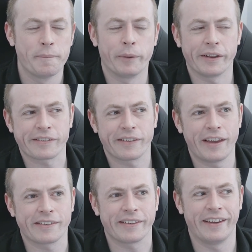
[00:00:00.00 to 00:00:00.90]
But it's
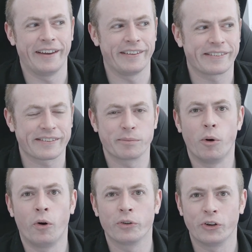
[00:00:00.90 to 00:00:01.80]
it's it's
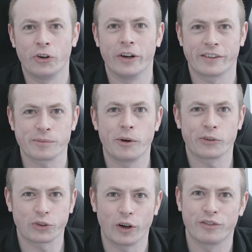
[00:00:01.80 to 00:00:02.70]
small talk, it's
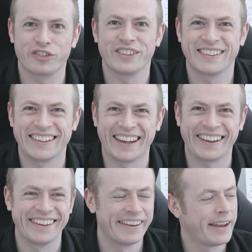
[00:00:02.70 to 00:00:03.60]
small stuff, yeah.